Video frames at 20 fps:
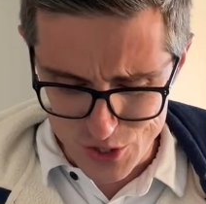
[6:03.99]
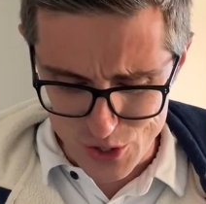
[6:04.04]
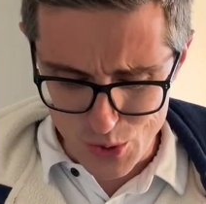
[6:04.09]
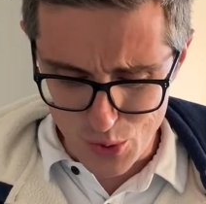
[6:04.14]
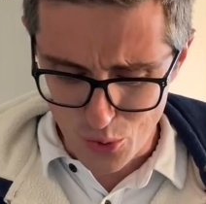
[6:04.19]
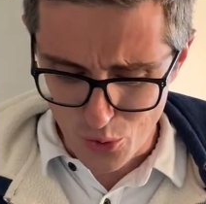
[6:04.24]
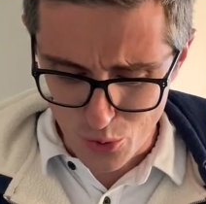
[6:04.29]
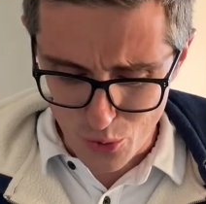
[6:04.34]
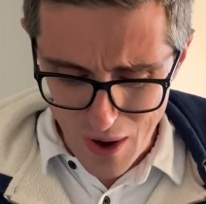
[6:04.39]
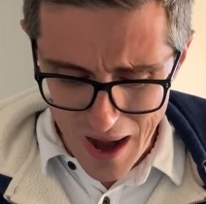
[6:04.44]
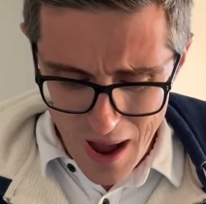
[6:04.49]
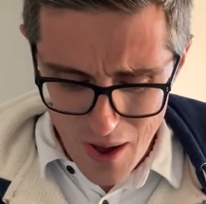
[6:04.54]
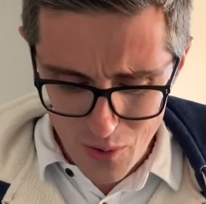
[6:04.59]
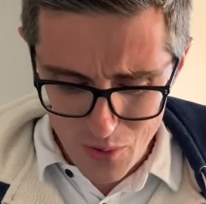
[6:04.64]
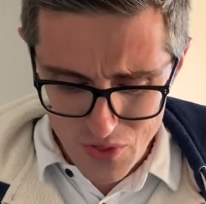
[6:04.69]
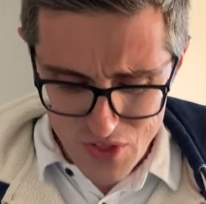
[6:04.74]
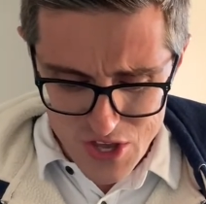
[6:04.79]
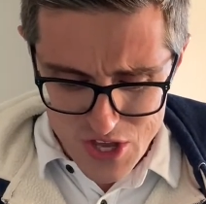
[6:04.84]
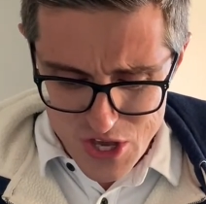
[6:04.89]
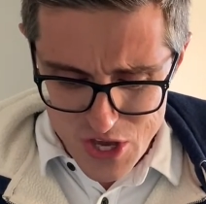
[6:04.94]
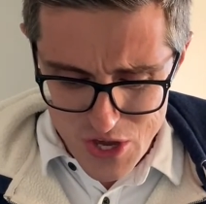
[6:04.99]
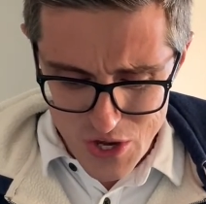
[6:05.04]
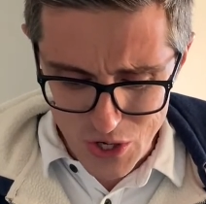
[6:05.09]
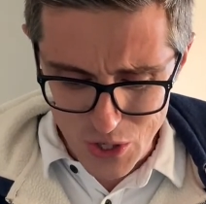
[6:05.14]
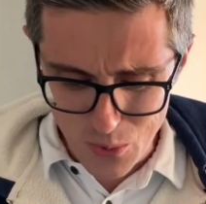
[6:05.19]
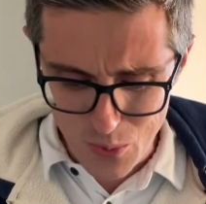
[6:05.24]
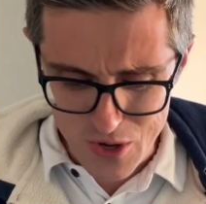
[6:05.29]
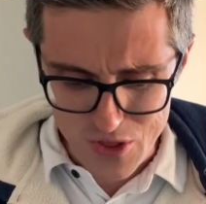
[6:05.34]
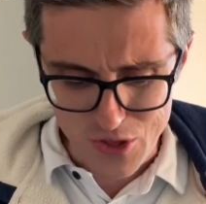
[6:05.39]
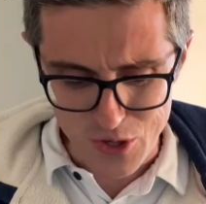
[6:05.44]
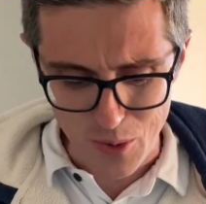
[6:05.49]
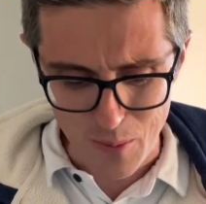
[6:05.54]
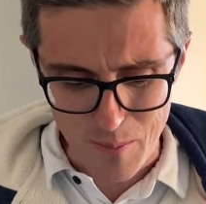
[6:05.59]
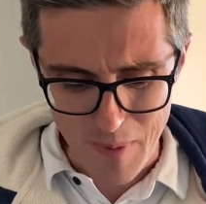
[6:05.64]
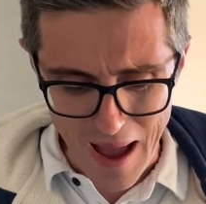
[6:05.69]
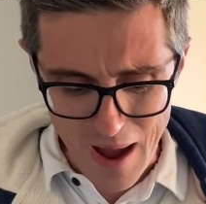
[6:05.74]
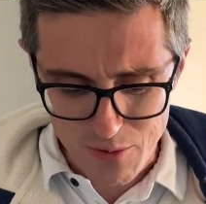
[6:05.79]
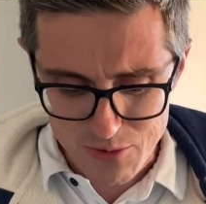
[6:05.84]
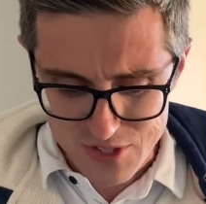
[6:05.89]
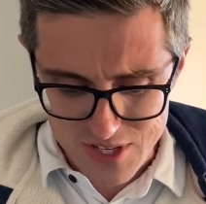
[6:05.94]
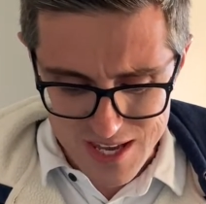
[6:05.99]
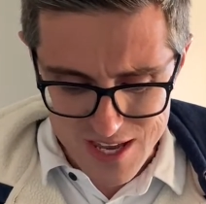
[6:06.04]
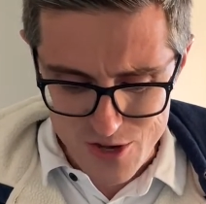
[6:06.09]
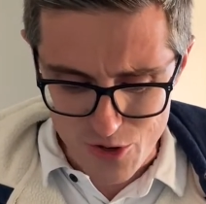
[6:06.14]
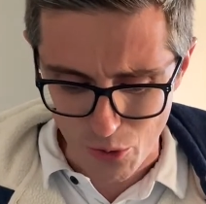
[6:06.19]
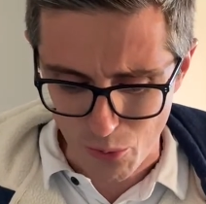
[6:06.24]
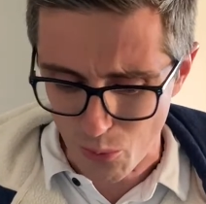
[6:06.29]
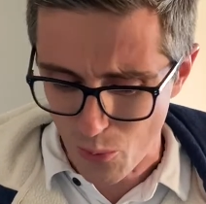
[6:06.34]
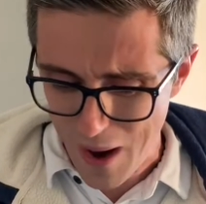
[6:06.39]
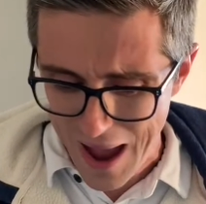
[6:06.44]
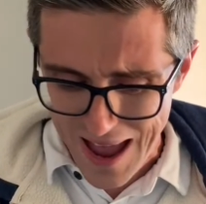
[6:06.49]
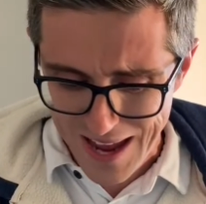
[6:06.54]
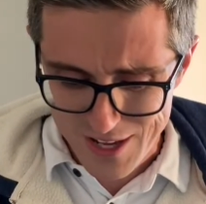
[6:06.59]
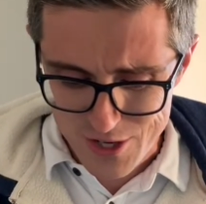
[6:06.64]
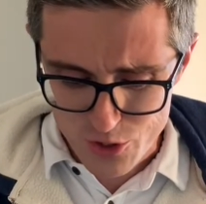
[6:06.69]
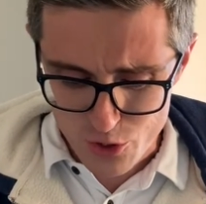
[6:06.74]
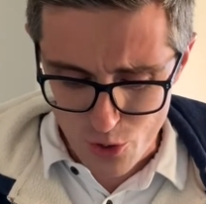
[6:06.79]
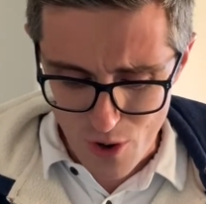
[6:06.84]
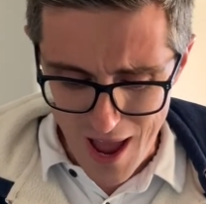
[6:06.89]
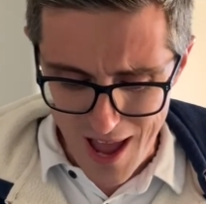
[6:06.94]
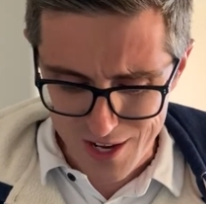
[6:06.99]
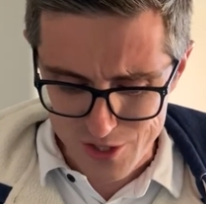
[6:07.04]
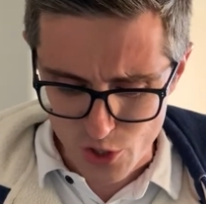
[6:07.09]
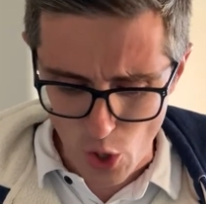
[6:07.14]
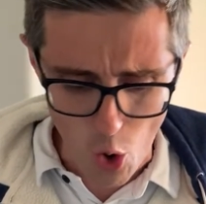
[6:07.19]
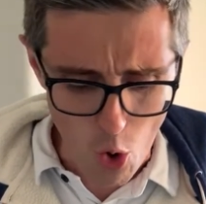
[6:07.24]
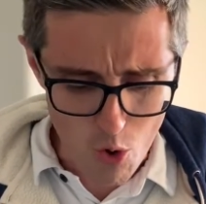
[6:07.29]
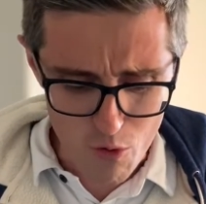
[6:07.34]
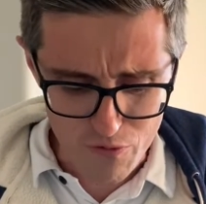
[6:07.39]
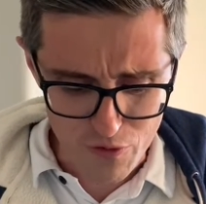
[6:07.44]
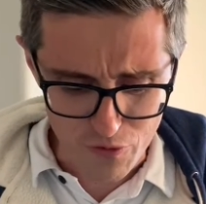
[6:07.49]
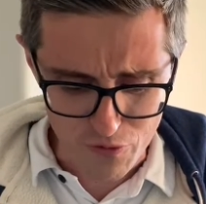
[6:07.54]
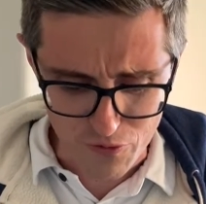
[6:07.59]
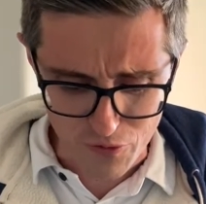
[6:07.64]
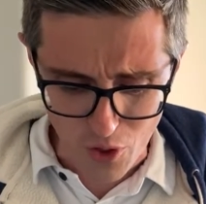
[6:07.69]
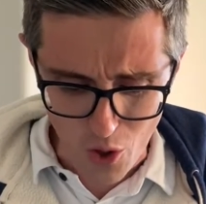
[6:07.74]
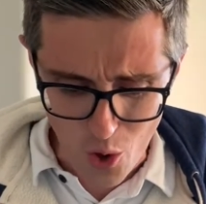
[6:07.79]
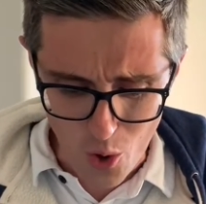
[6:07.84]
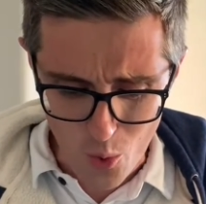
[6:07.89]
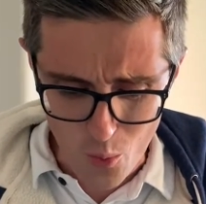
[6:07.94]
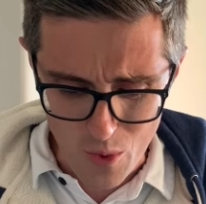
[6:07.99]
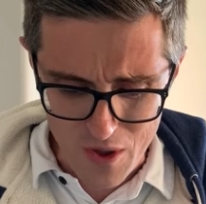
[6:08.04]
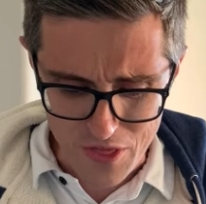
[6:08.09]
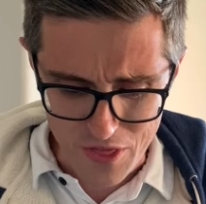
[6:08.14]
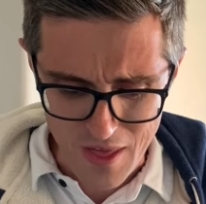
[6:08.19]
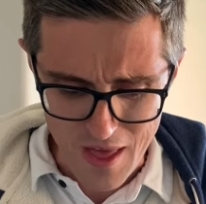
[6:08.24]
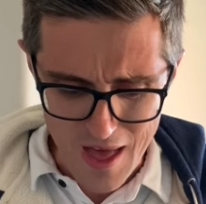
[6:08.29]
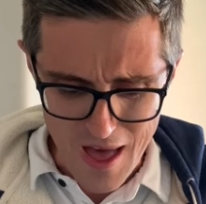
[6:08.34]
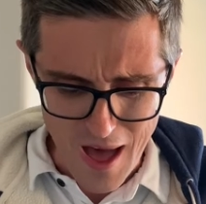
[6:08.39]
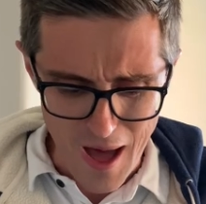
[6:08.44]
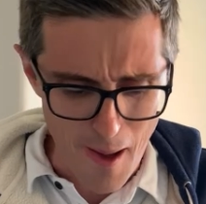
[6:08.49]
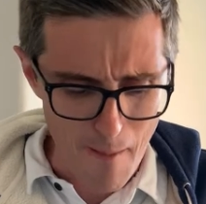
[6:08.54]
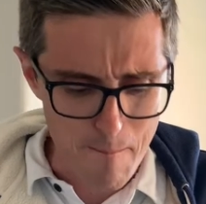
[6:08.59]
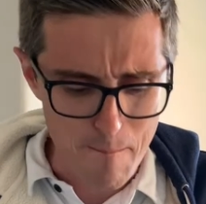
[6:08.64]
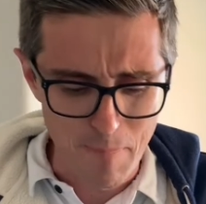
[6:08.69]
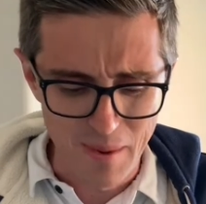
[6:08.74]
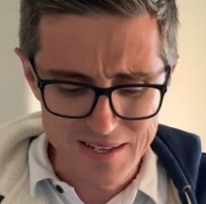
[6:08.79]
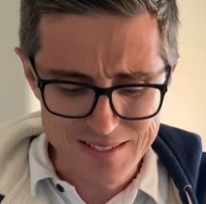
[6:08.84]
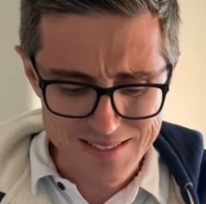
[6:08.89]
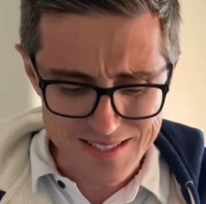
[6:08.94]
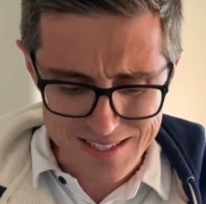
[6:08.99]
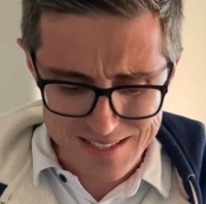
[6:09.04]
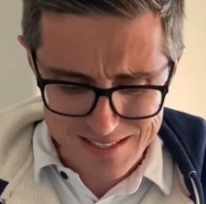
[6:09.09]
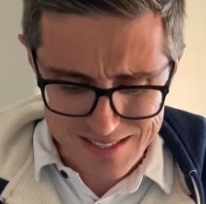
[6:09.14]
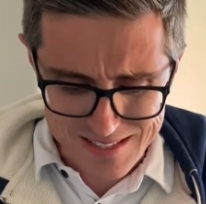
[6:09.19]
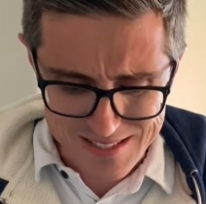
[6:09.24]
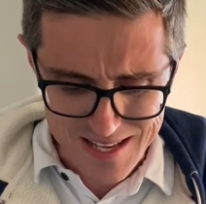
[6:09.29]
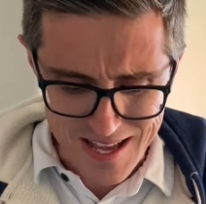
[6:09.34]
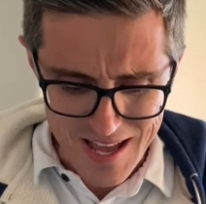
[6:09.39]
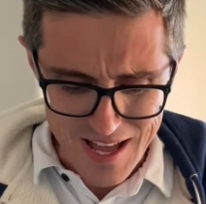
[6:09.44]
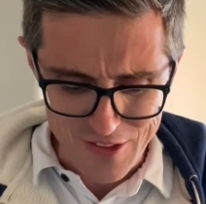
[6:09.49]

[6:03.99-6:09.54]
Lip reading: You crown the year with your bounty. Your wagon tracks overflow with abundance.